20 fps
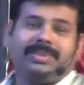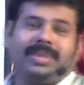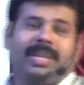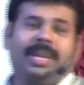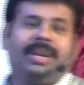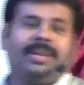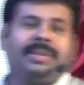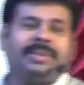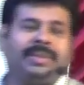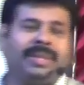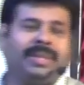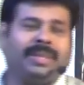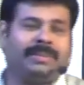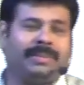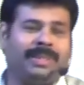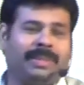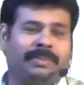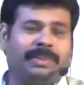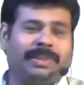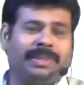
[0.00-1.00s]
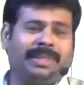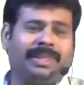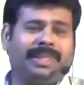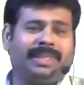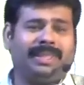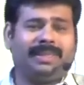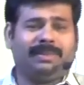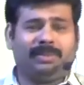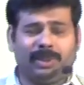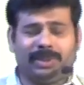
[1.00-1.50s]
Are you getting my point or
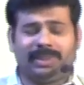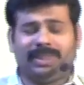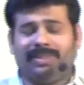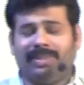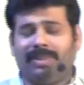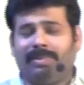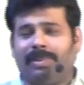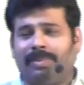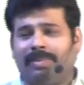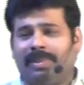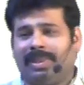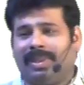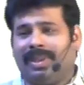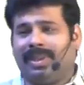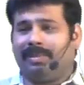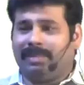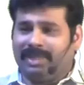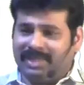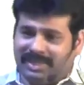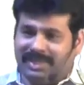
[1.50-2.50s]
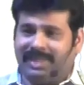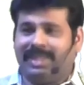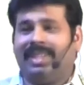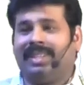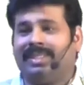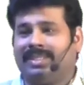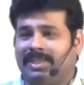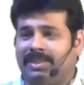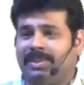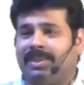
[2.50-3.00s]
not? Most of the people call me still
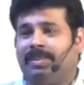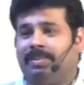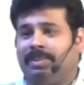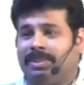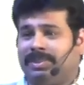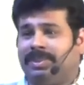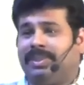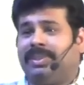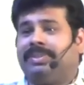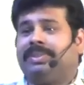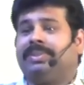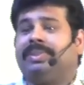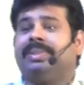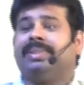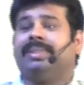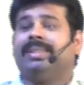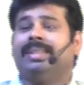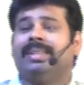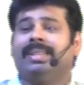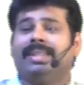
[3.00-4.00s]
as QTP Suresh only.